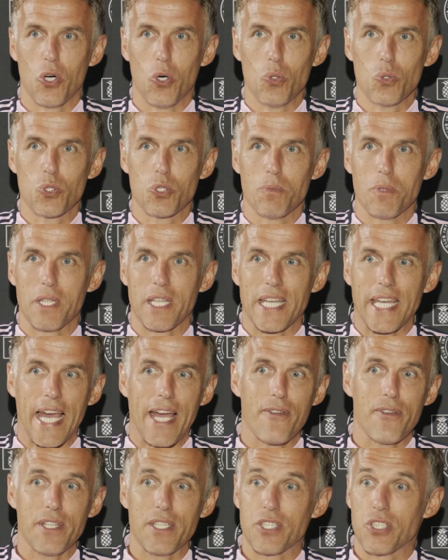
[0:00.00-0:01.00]
ultimately
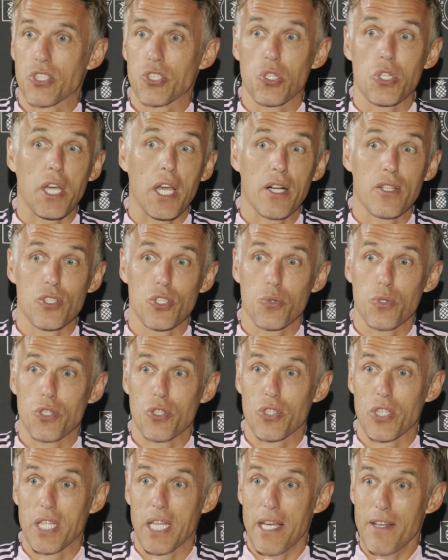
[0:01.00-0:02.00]
Gary's took it onto
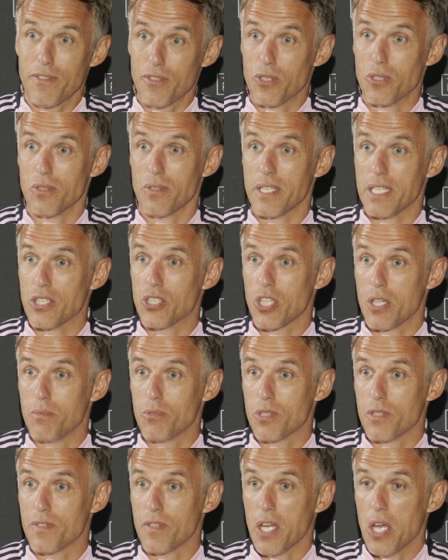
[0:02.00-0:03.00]
another level in terms
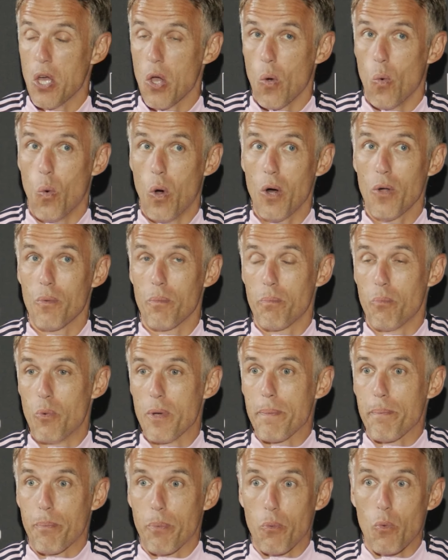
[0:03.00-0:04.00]
of
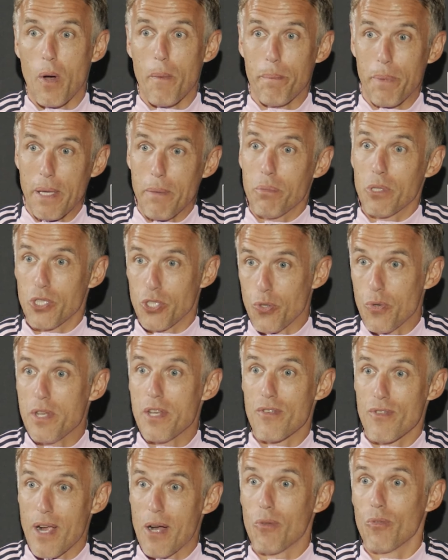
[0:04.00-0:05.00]
what people are doing
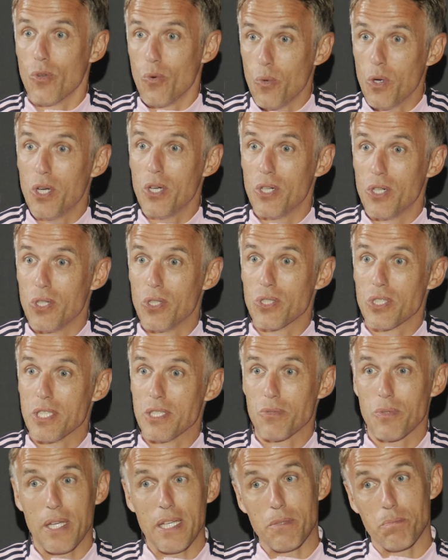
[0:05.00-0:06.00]
around the world
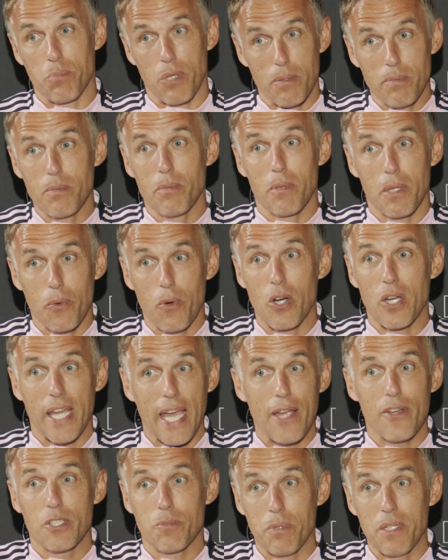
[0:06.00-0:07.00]
is probably what
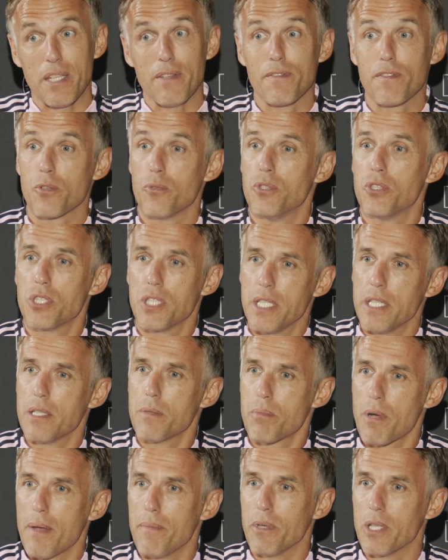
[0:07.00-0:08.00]
Gary's been influencing in the
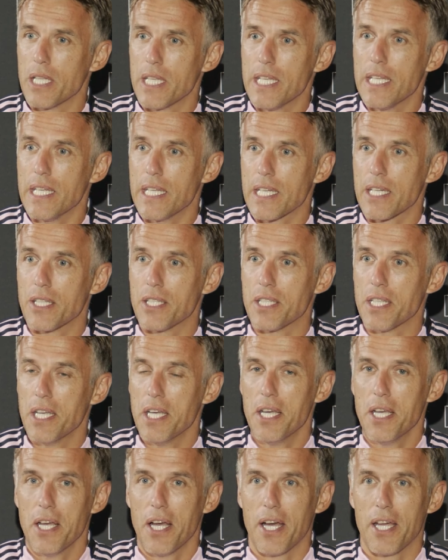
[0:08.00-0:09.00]
Premier League, and
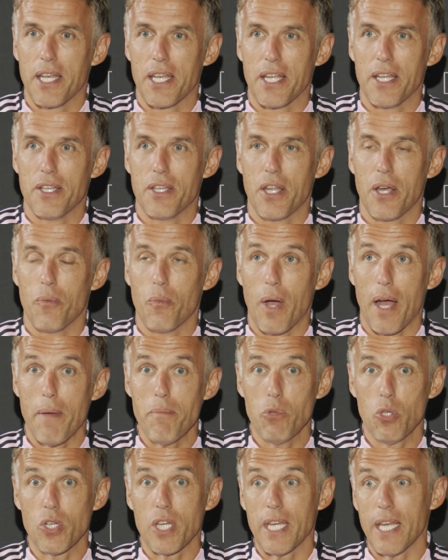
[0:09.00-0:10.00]
I'm
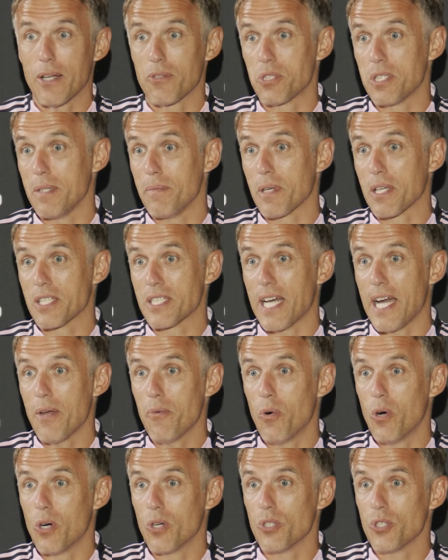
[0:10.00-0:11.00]
lucky out here because I
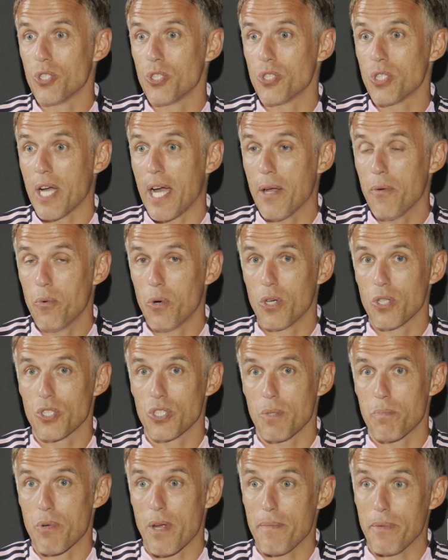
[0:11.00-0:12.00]
watch
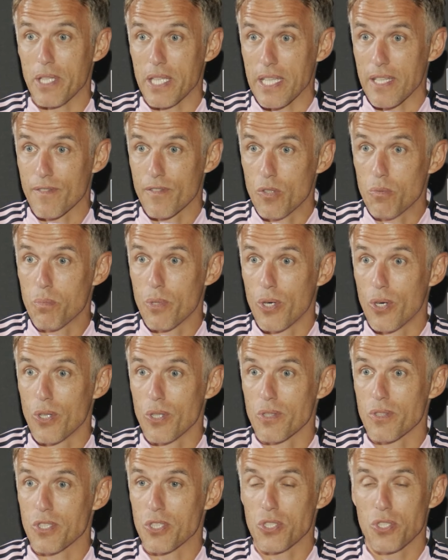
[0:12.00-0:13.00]
the Premier League football.
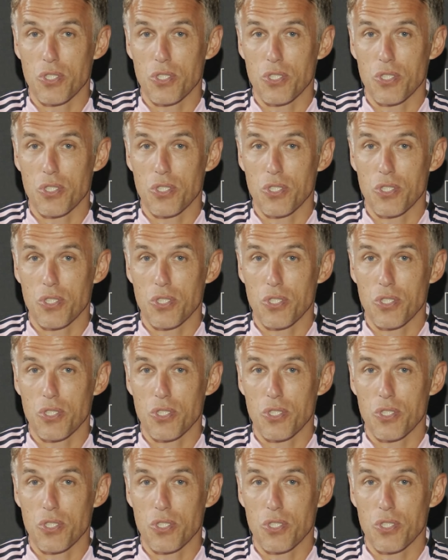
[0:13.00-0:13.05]
There's